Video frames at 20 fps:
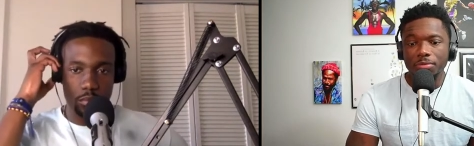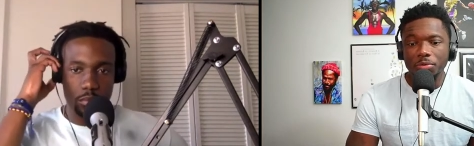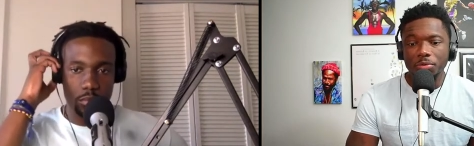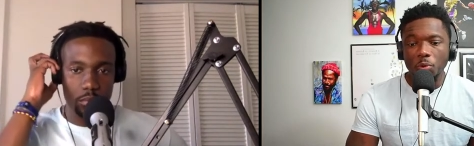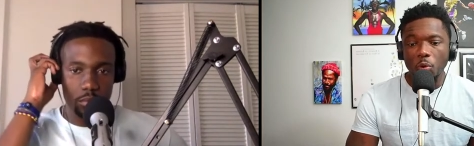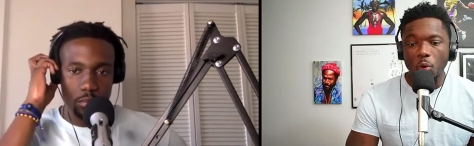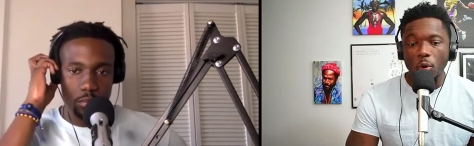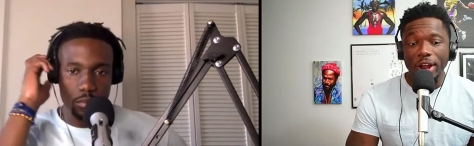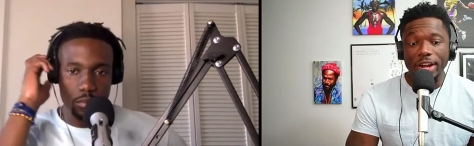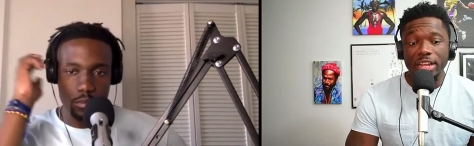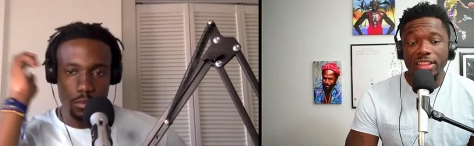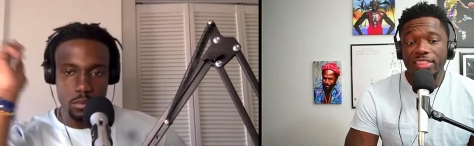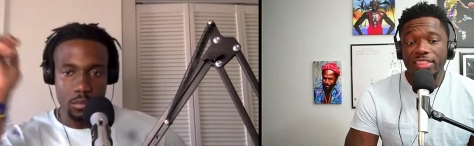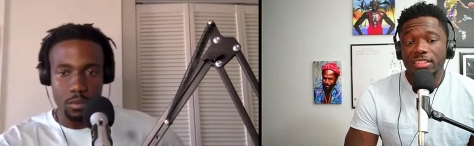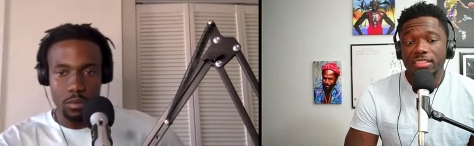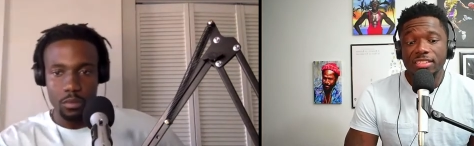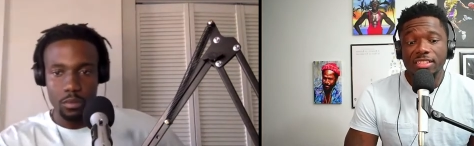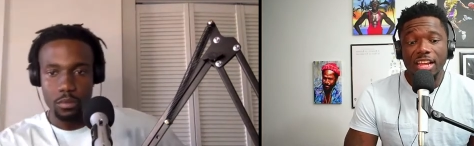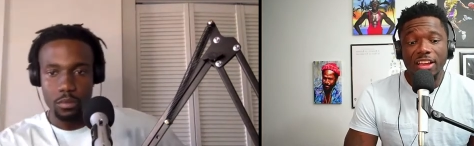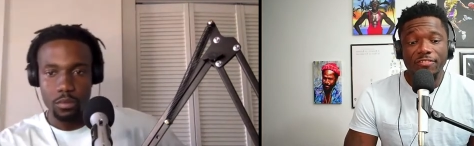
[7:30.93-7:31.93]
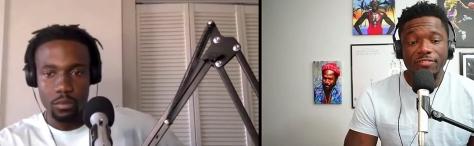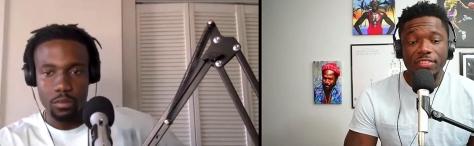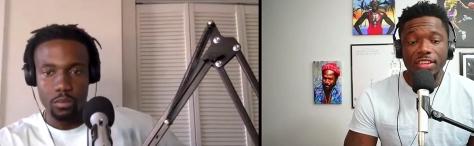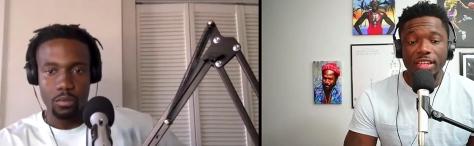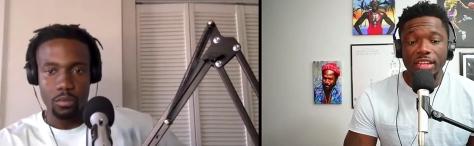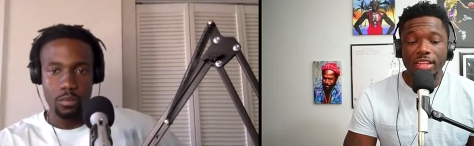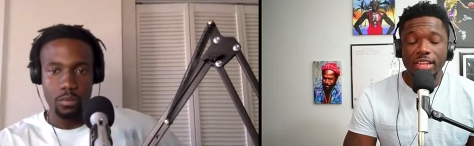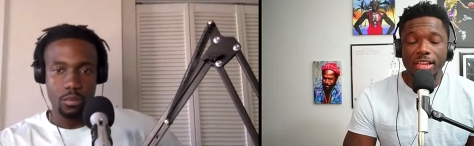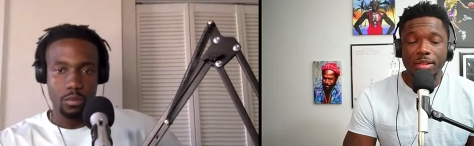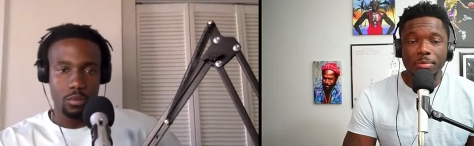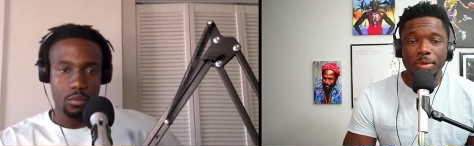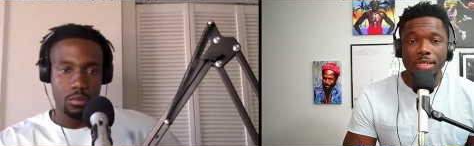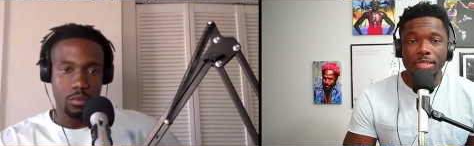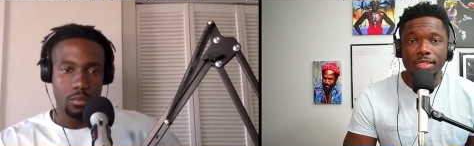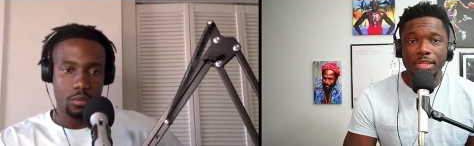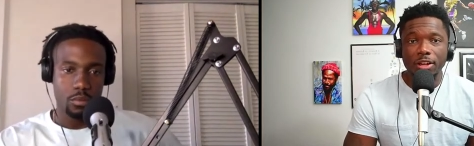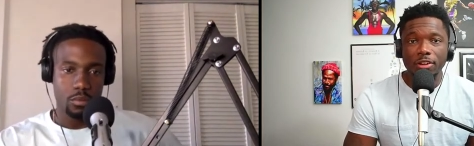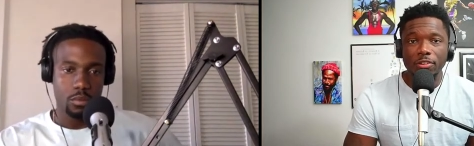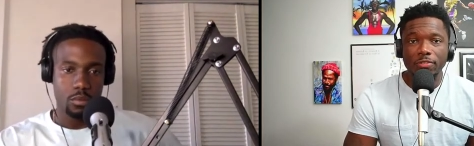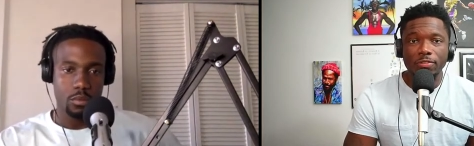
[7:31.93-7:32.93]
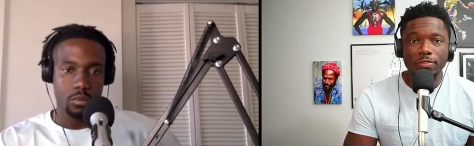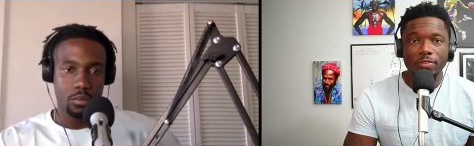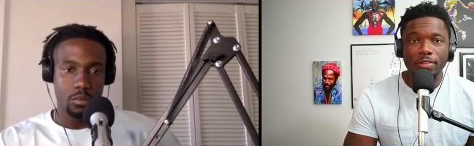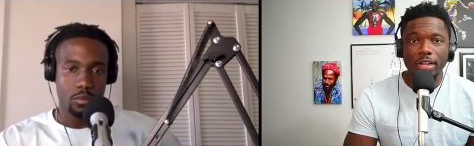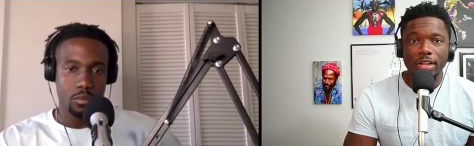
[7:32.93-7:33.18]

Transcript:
Speaker 1: anything, just not feeling like myself. I